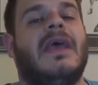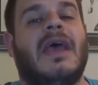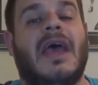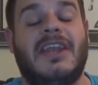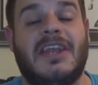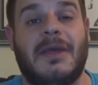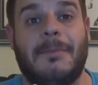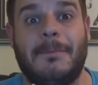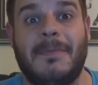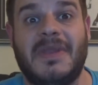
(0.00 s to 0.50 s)

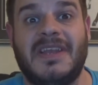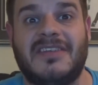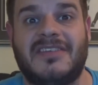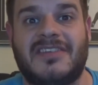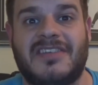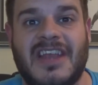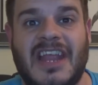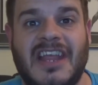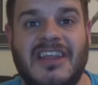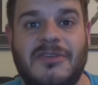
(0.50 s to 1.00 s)
And that mint
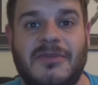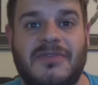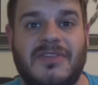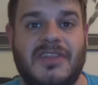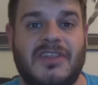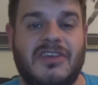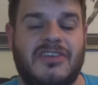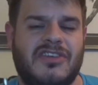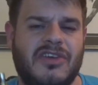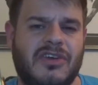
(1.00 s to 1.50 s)
stays with
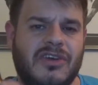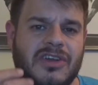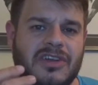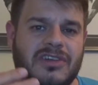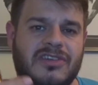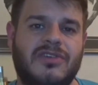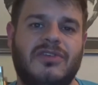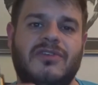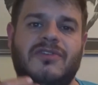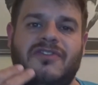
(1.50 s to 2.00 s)
you. The
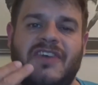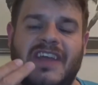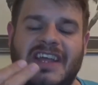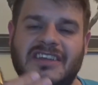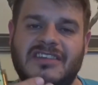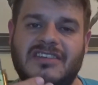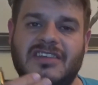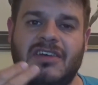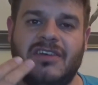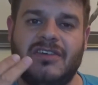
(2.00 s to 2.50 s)
chocolate sort of
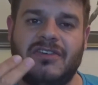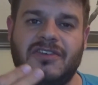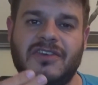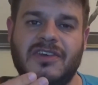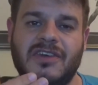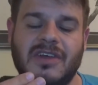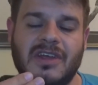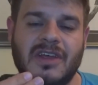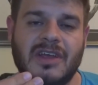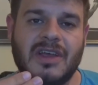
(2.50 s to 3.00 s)
fades off
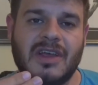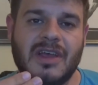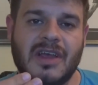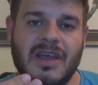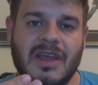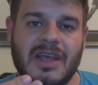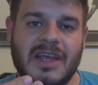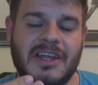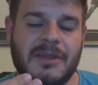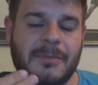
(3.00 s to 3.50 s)

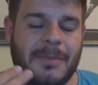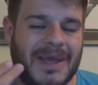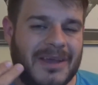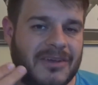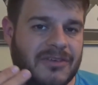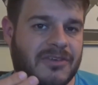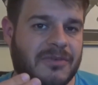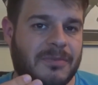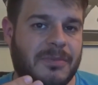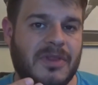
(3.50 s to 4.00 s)
in the
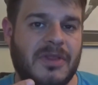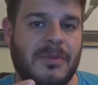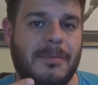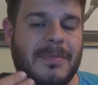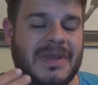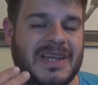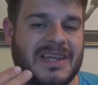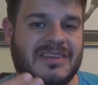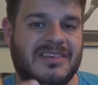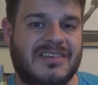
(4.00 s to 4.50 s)
mouth, but the
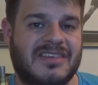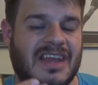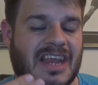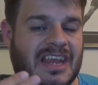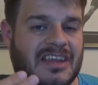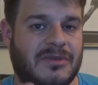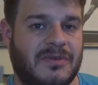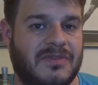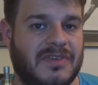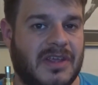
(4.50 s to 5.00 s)
mint
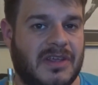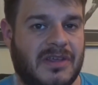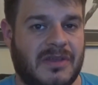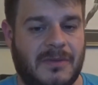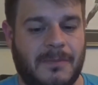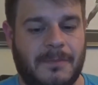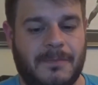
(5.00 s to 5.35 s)
stays with you.